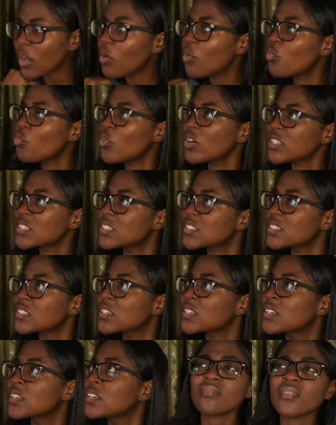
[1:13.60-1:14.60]
What?
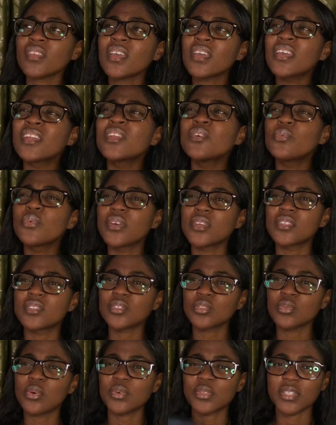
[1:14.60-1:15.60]

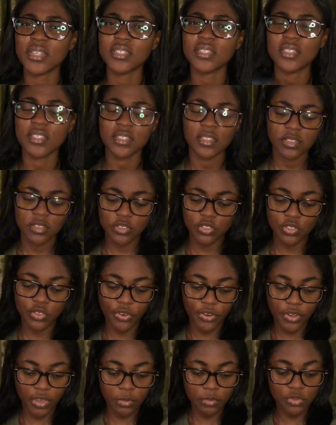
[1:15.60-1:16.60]
Anyways, what was I saying?
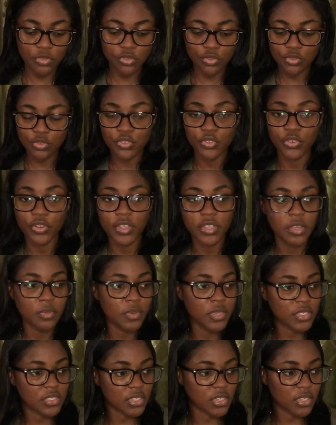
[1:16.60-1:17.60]
Sorry, I'm so sorry. Give
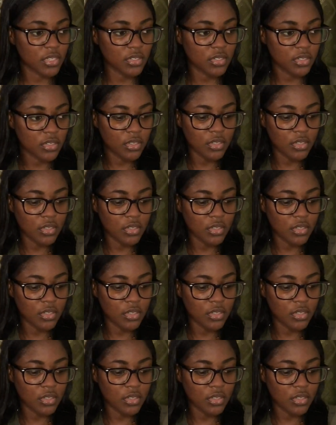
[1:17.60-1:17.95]
me a second.